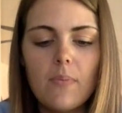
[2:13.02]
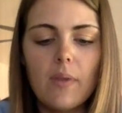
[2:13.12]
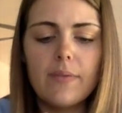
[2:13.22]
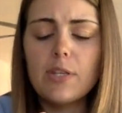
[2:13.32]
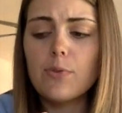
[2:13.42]

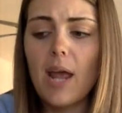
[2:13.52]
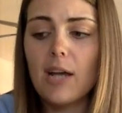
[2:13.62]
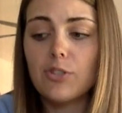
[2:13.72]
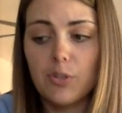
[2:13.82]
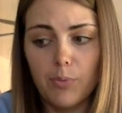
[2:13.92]
These would
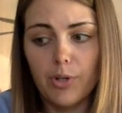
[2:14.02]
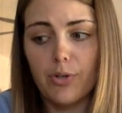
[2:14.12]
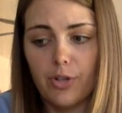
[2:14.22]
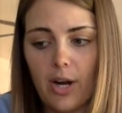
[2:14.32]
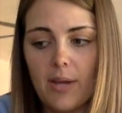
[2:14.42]
actually
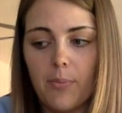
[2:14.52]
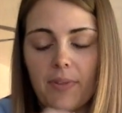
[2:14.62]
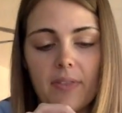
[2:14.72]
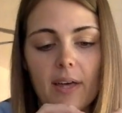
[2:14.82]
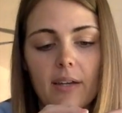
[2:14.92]
work great
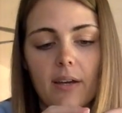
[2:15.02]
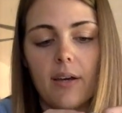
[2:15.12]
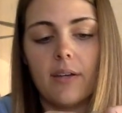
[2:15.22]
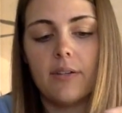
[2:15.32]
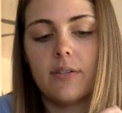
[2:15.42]
with
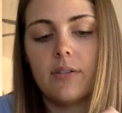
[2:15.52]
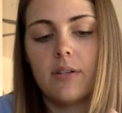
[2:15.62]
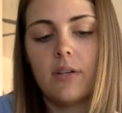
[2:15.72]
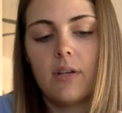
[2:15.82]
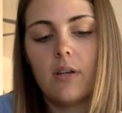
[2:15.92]
that
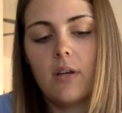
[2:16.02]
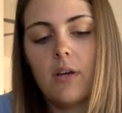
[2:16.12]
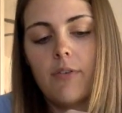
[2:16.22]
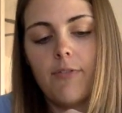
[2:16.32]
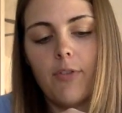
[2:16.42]

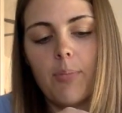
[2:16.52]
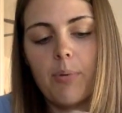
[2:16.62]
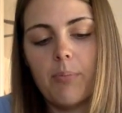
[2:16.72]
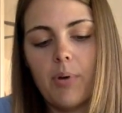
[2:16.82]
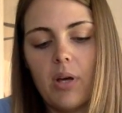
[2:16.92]

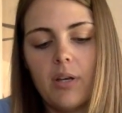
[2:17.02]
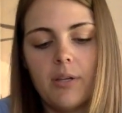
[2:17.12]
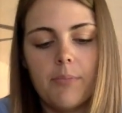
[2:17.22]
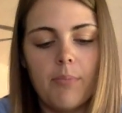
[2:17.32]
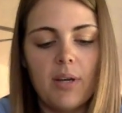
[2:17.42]
flippin' bug.
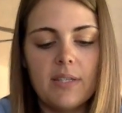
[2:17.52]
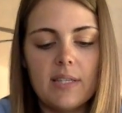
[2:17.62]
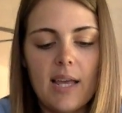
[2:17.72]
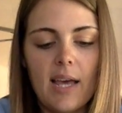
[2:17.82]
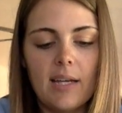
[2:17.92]

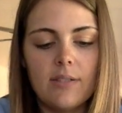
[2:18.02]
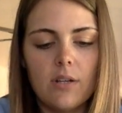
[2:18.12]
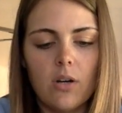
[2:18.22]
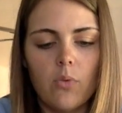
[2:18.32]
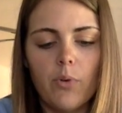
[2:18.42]
Mustads
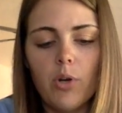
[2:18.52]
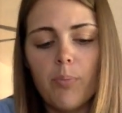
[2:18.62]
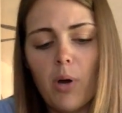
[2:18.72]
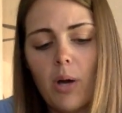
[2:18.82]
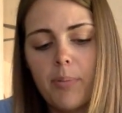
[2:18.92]
are
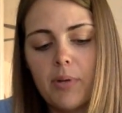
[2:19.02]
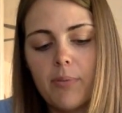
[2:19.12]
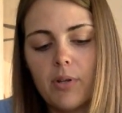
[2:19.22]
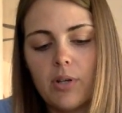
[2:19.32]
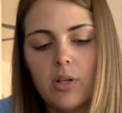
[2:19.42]
real
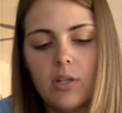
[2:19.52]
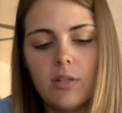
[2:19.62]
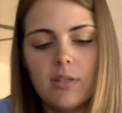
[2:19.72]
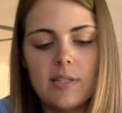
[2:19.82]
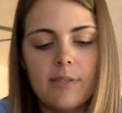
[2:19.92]
popular
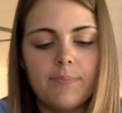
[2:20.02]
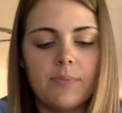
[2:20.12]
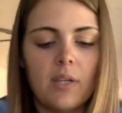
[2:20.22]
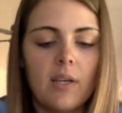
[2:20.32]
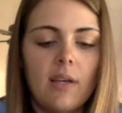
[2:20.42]
hooks,
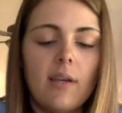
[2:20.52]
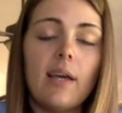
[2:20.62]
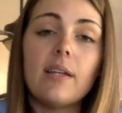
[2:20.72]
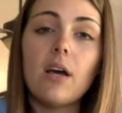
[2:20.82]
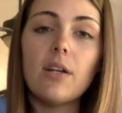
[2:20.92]

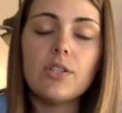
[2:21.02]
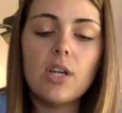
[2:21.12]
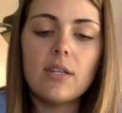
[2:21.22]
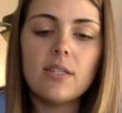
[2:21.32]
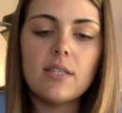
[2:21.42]
and not
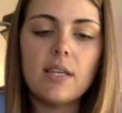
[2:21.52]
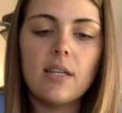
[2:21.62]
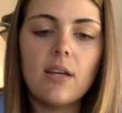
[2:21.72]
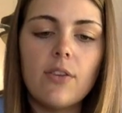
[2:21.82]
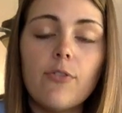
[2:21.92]
just
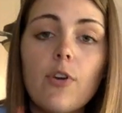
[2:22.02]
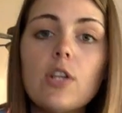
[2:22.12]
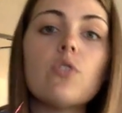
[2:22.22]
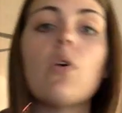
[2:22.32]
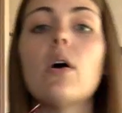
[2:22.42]
in the
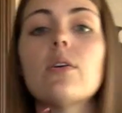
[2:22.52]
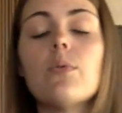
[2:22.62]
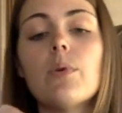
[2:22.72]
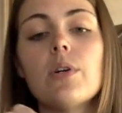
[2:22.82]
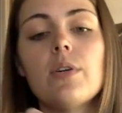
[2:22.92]

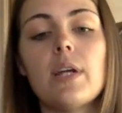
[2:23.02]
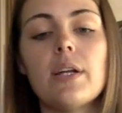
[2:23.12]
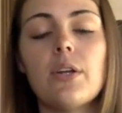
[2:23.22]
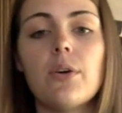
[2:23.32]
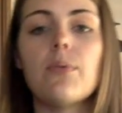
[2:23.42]
freshwater world.
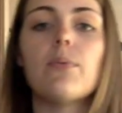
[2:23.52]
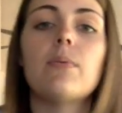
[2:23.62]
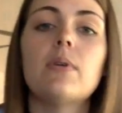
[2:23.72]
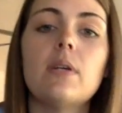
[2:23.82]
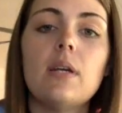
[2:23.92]
I know
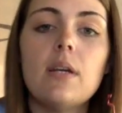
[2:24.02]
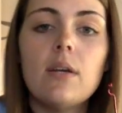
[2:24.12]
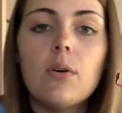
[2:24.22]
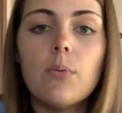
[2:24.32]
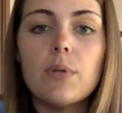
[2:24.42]

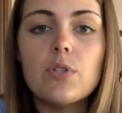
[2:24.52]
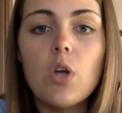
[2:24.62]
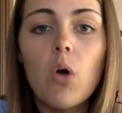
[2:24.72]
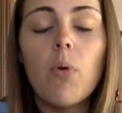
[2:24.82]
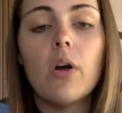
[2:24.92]
with
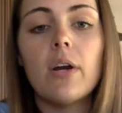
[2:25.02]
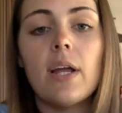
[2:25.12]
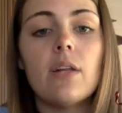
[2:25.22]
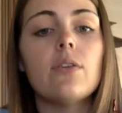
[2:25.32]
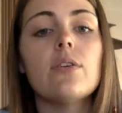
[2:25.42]
saltwater
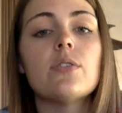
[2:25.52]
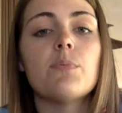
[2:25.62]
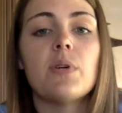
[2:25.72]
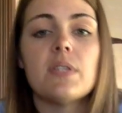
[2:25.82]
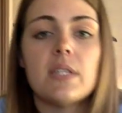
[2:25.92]
anglers,
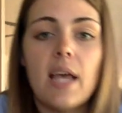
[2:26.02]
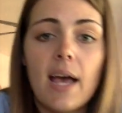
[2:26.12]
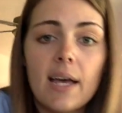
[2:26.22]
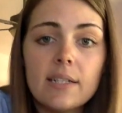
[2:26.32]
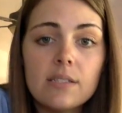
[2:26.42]

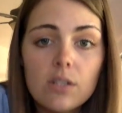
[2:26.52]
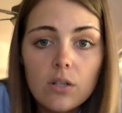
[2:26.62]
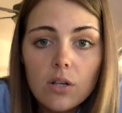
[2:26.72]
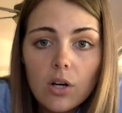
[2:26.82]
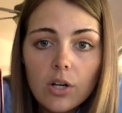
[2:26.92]
Mustads
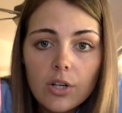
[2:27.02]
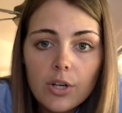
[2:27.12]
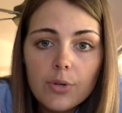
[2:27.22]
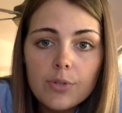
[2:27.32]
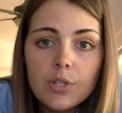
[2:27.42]
are
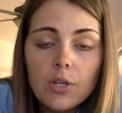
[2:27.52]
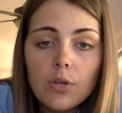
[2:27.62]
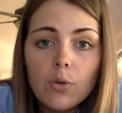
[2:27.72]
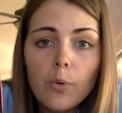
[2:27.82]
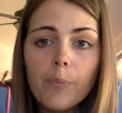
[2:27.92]

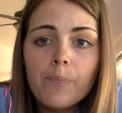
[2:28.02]
go-to.